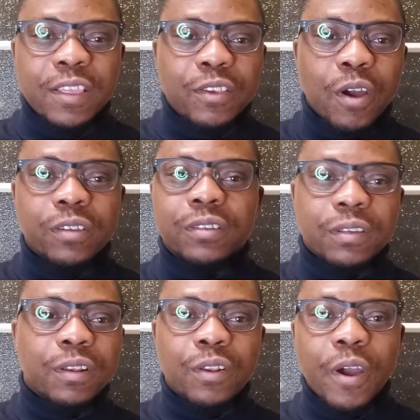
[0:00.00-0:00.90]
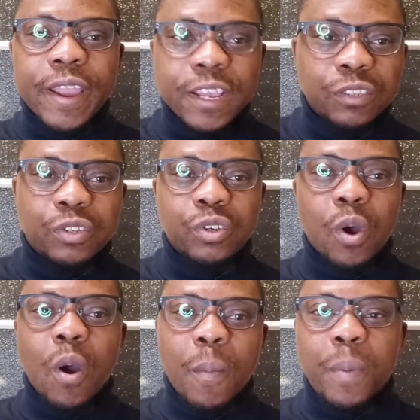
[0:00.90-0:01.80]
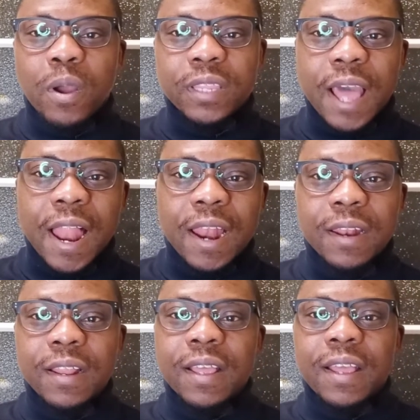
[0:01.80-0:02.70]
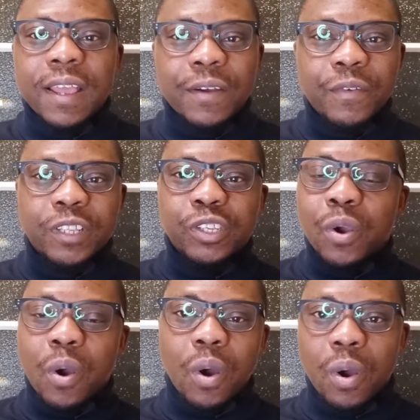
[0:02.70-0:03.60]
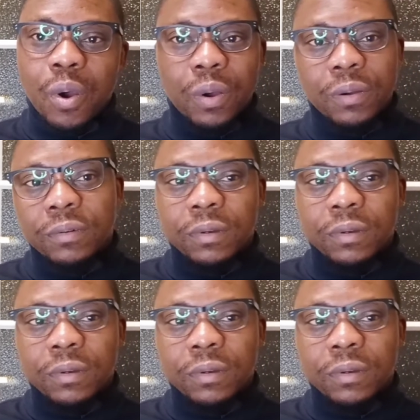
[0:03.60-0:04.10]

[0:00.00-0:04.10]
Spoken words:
Just log into your portal with your